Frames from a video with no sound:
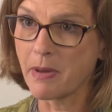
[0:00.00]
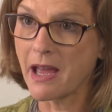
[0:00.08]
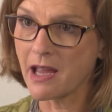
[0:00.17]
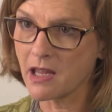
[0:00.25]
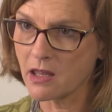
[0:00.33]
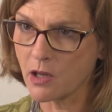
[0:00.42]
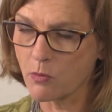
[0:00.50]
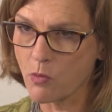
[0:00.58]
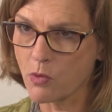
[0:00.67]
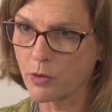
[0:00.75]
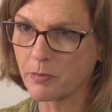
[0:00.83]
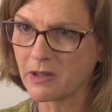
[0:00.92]
pay their
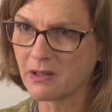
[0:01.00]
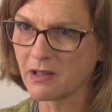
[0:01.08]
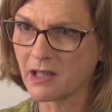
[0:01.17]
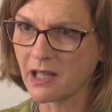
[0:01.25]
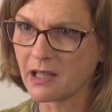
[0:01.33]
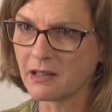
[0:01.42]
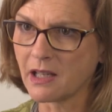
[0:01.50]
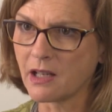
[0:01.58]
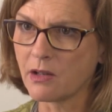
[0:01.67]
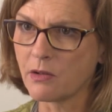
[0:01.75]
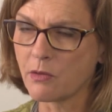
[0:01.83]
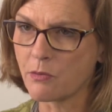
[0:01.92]
water bill and
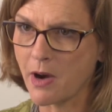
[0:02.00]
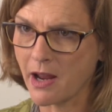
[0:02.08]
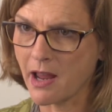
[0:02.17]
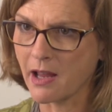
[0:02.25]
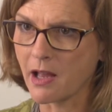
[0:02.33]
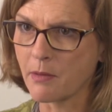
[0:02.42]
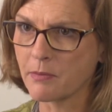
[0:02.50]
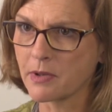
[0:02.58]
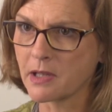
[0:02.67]
then racking up